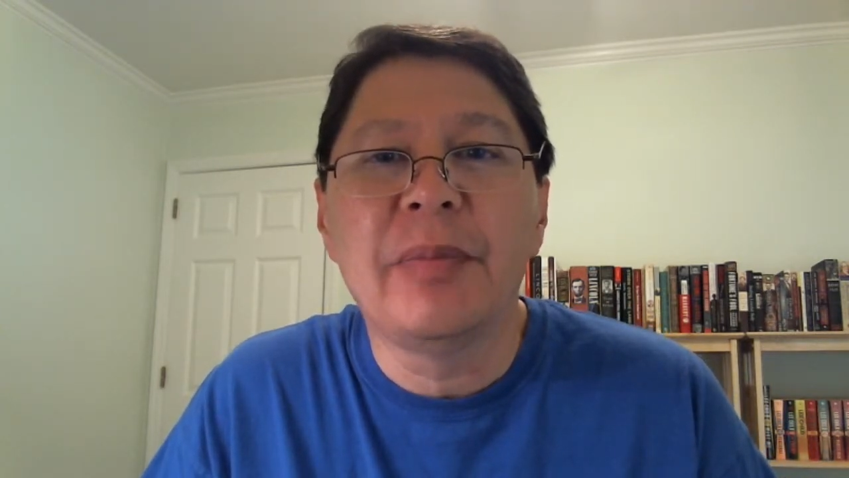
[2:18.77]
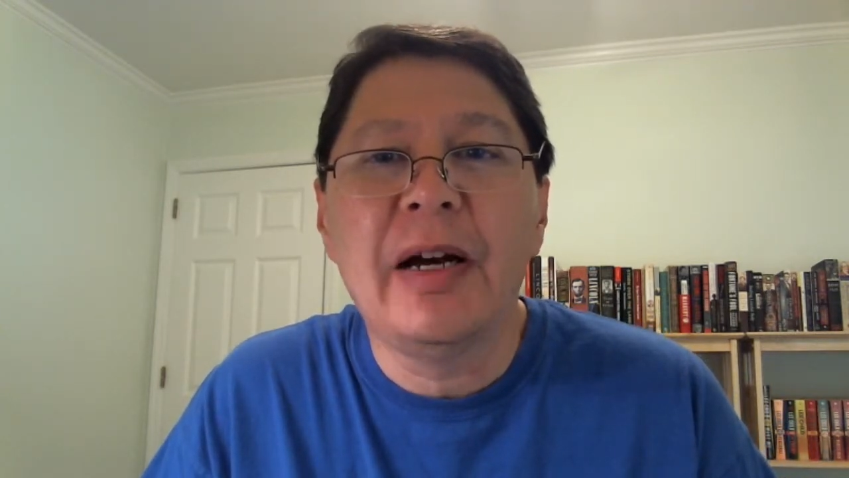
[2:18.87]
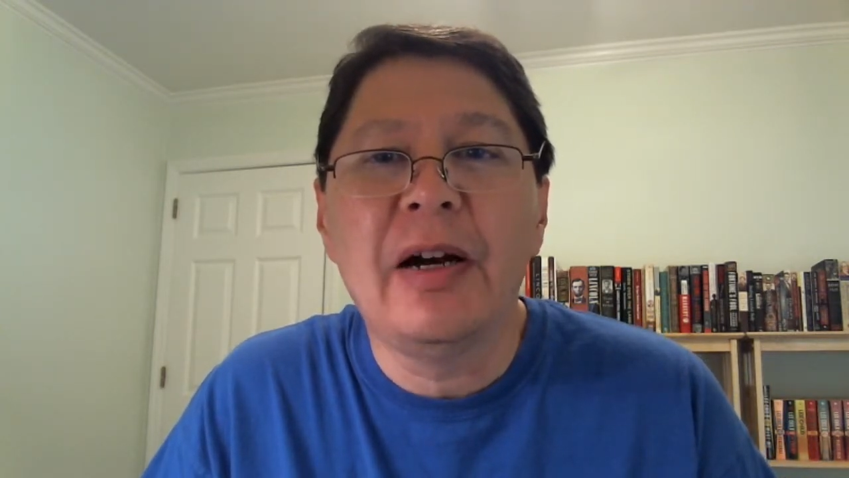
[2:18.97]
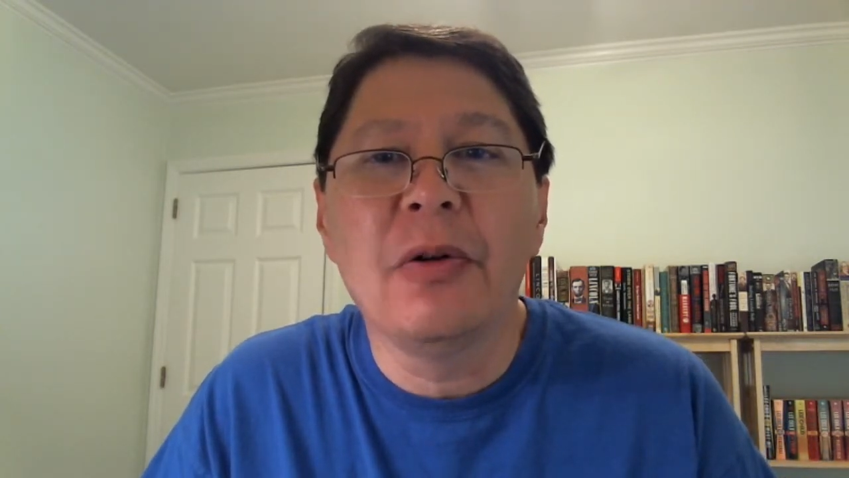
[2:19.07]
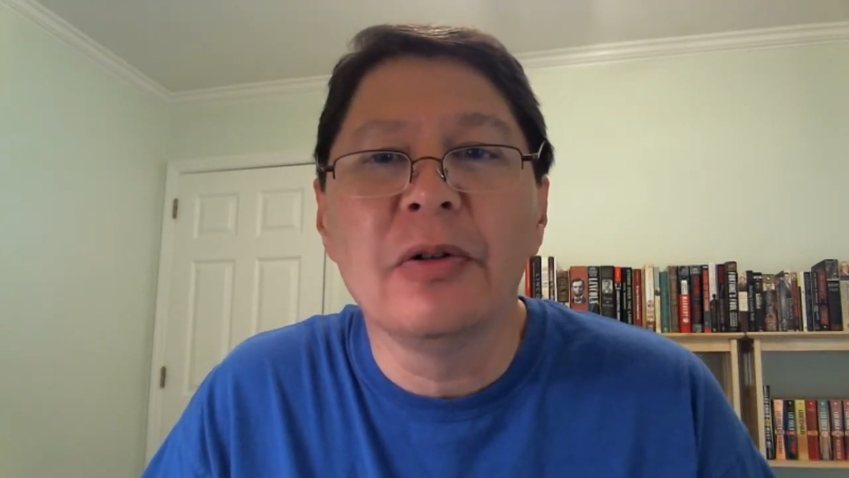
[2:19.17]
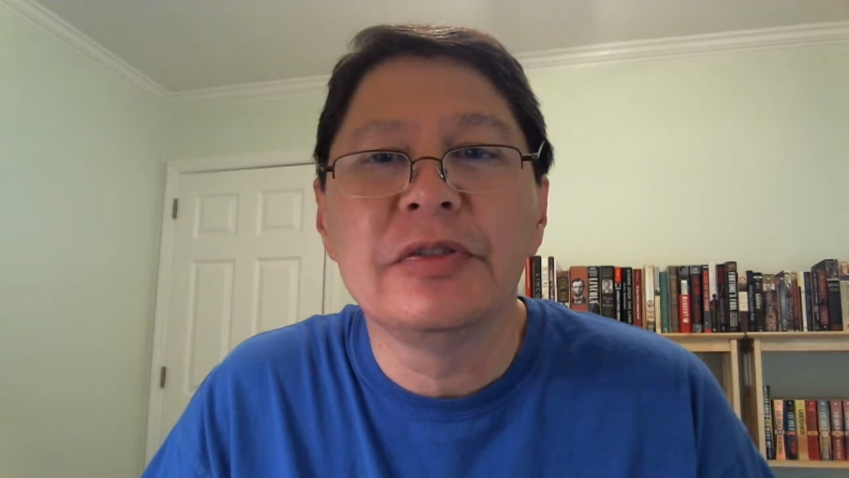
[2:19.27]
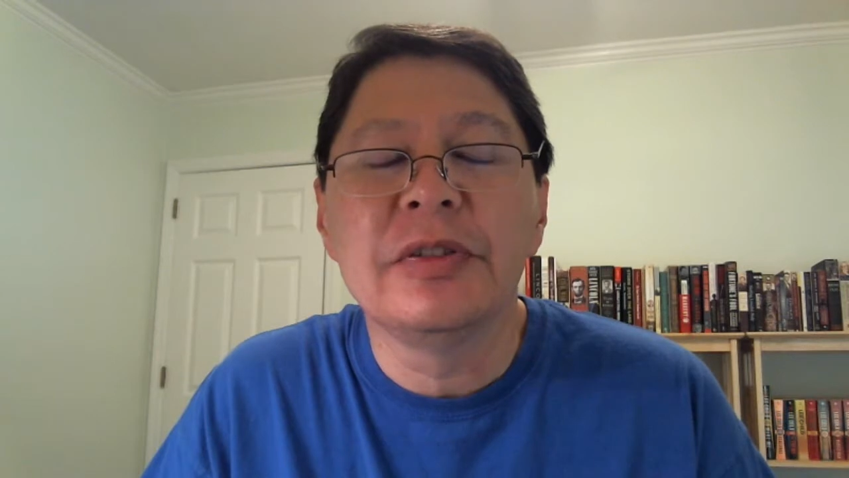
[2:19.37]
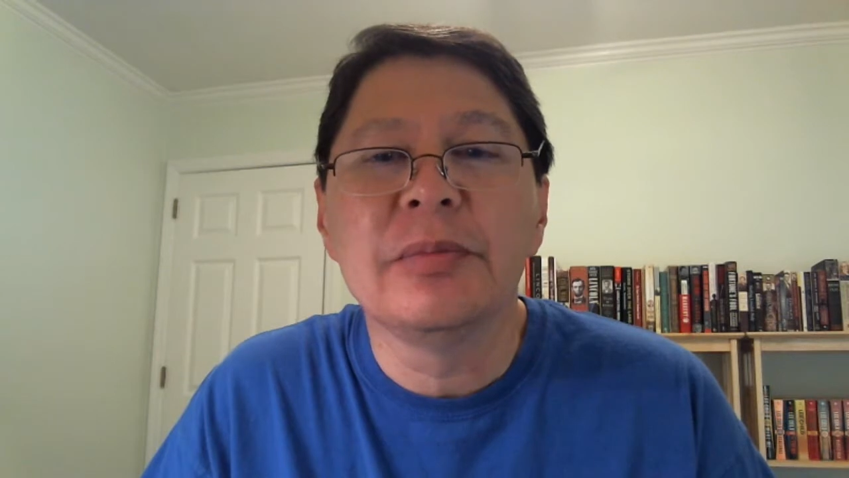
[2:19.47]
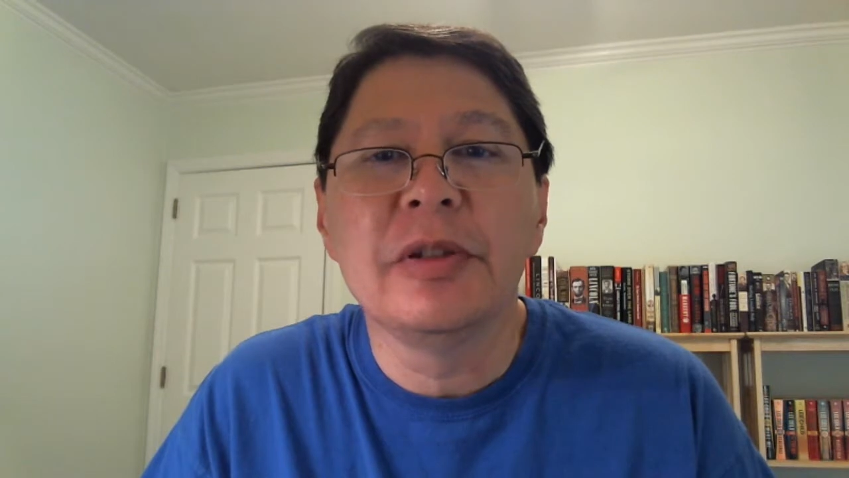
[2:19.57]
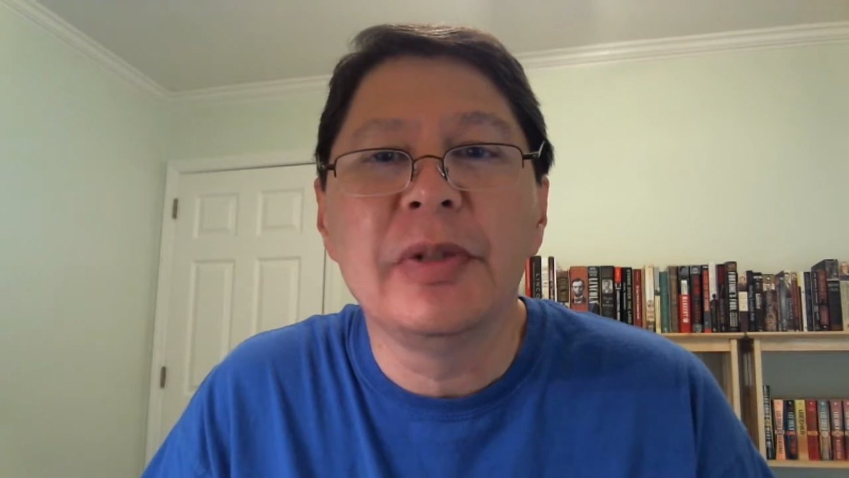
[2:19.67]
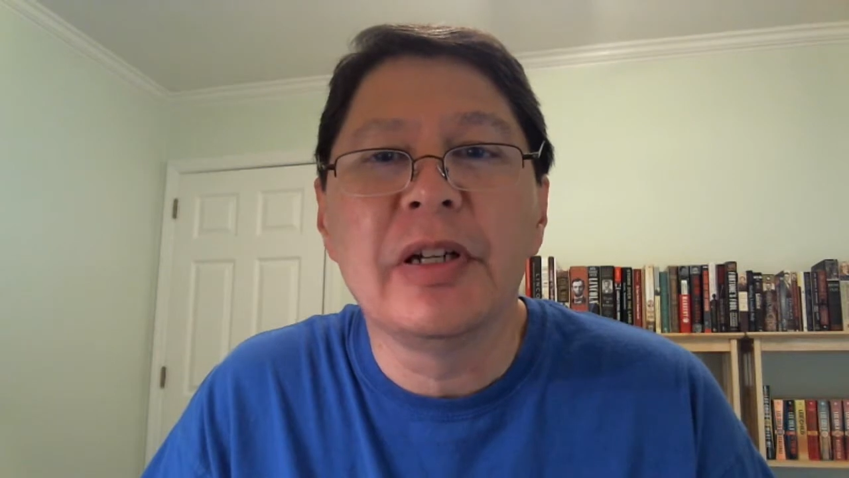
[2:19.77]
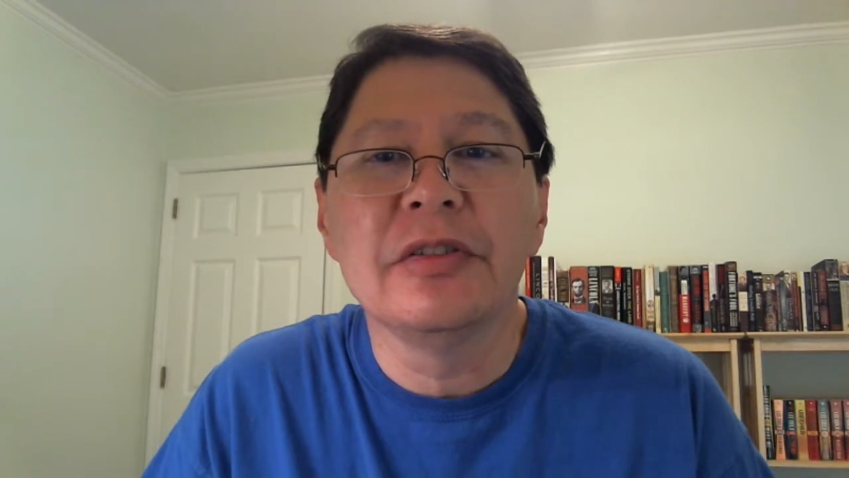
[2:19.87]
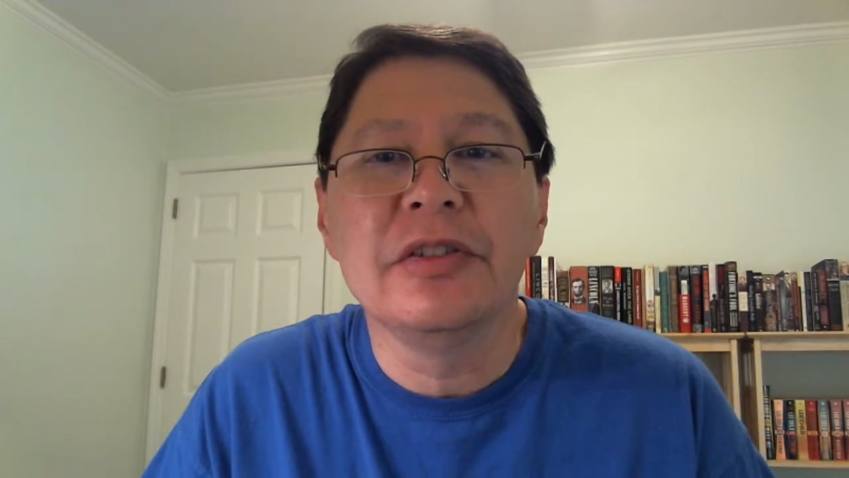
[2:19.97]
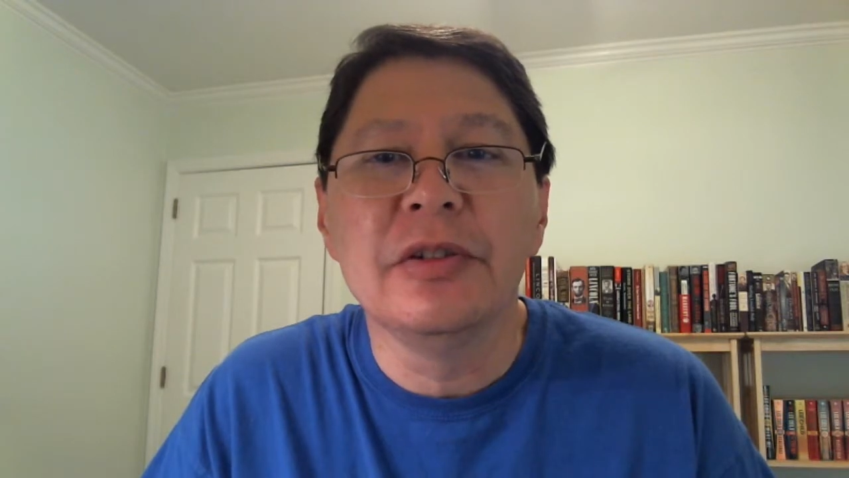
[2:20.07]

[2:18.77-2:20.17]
power simply because